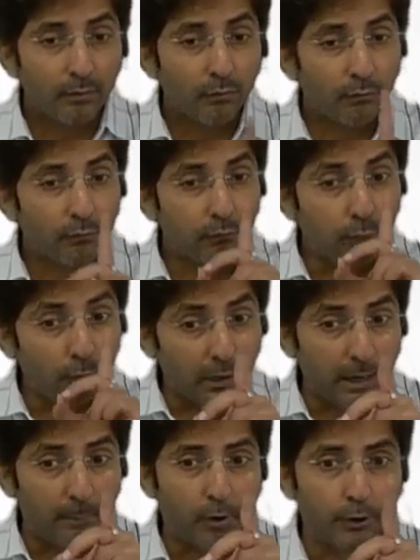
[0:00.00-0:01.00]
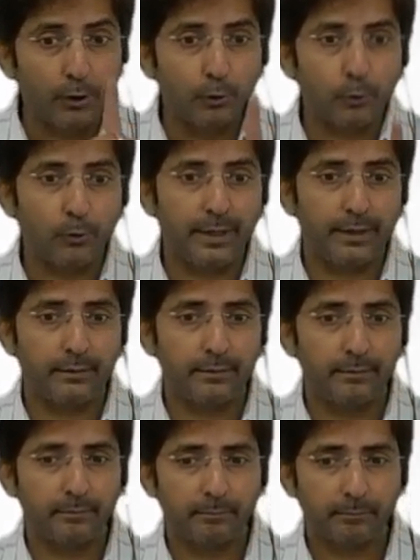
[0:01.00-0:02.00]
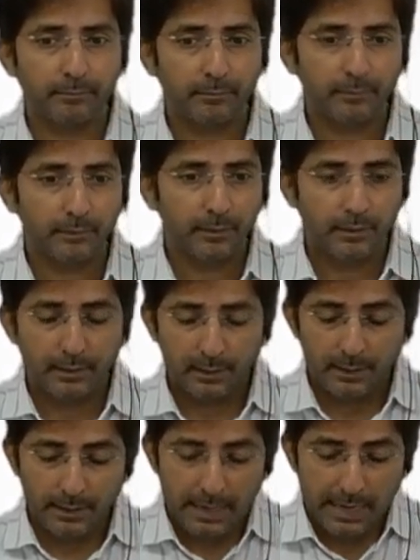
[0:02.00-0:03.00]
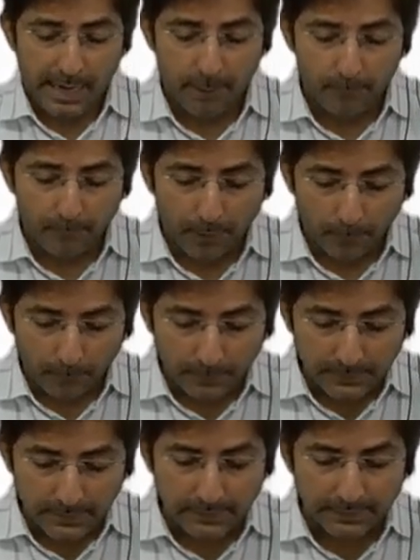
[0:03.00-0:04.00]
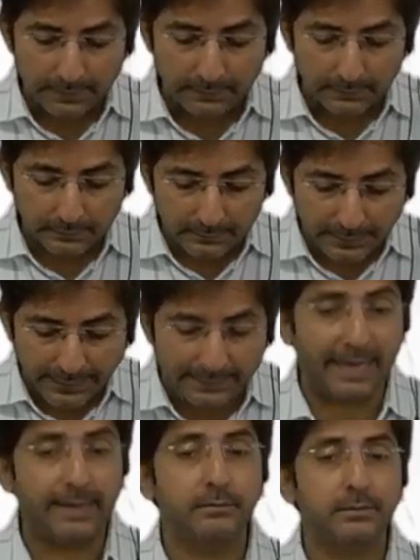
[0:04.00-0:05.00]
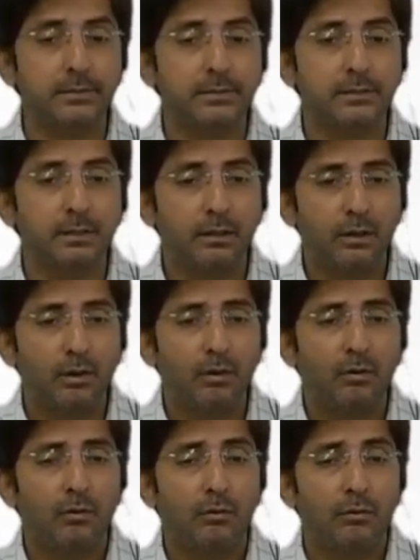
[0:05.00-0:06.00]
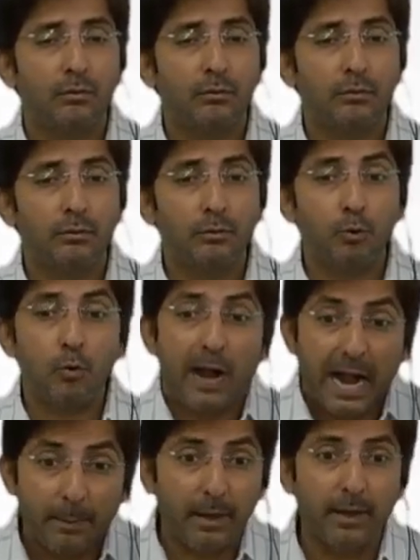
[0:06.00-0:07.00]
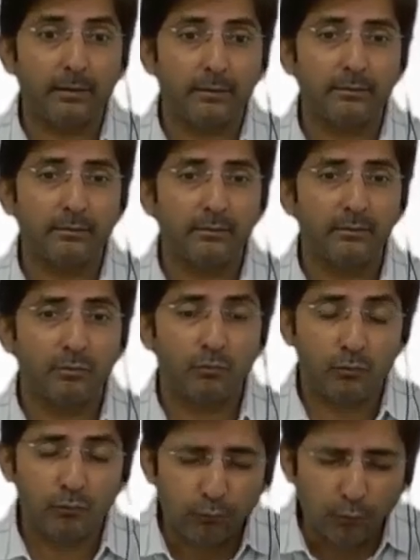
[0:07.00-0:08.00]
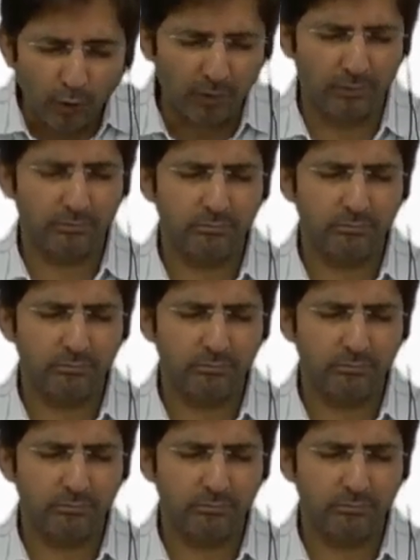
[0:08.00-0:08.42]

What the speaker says: full amount you have to take. I have purposely written 3 times to hammer full,